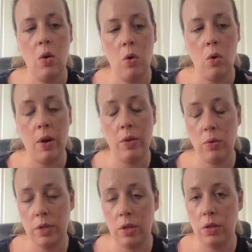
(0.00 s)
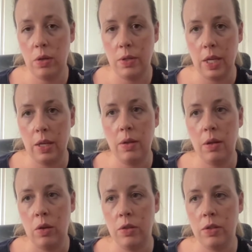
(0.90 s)
Or I also use it
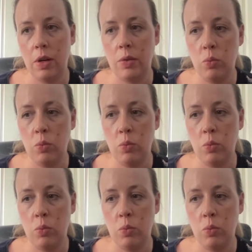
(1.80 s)
alongside